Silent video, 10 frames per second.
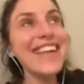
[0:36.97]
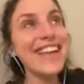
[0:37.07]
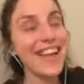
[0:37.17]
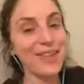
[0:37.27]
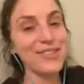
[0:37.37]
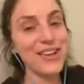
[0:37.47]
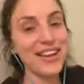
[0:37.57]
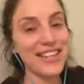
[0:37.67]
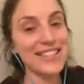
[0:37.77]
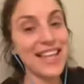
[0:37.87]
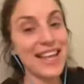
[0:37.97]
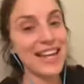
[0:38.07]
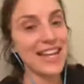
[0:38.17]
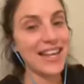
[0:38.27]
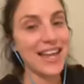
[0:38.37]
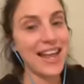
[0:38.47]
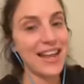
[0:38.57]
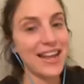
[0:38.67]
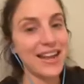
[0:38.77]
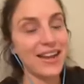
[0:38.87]
I'm talking to this lady
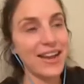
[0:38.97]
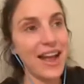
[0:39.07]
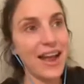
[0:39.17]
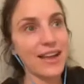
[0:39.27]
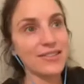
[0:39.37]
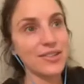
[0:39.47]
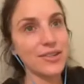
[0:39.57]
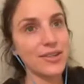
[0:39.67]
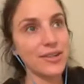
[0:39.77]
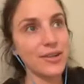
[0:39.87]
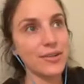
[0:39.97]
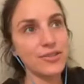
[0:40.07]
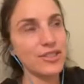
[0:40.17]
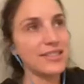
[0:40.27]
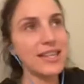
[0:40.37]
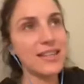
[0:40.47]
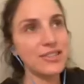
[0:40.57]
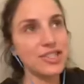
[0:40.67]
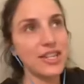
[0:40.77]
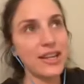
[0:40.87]
and I asked her, she said that
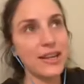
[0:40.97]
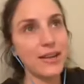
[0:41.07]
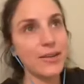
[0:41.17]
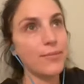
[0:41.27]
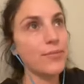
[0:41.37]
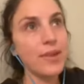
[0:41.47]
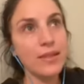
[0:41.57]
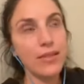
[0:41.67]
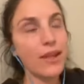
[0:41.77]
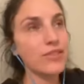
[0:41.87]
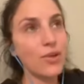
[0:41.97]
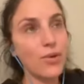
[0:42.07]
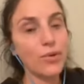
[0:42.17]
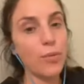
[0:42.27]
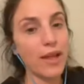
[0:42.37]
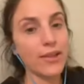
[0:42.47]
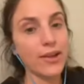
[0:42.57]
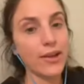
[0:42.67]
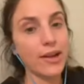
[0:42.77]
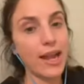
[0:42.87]
she loves cold
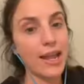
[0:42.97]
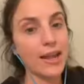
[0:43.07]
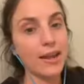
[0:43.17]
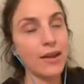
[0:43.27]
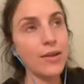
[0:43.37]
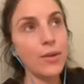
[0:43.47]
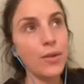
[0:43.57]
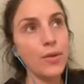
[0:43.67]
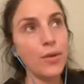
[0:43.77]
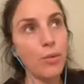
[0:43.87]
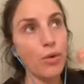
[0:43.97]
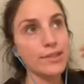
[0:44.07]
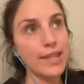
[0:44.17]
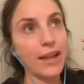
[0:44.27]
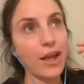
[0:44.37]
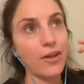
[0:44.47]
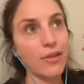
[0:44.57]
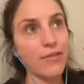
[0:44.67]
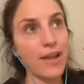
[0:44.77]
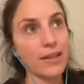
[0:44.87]
weather. And once I got over the
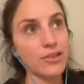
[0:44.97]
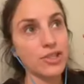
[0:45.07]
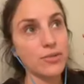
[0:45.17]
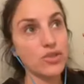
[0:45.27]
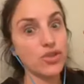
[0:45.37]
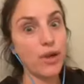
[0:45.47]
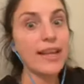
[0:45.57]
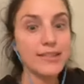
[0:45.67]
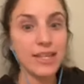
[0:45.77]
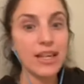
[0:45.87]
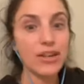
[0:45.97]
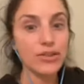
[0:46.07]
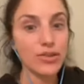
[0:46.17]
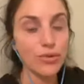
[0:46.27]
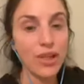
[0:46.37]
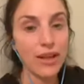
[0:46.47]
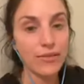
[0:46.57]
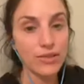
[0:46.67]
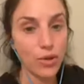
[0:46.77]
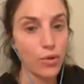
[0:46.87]
fact that she was crazy, because who loves
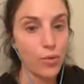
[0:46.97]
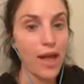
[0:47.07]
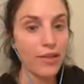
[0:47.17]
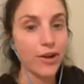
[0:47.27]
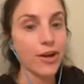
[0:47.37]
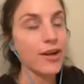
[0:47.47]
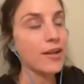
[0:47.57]
cold weather?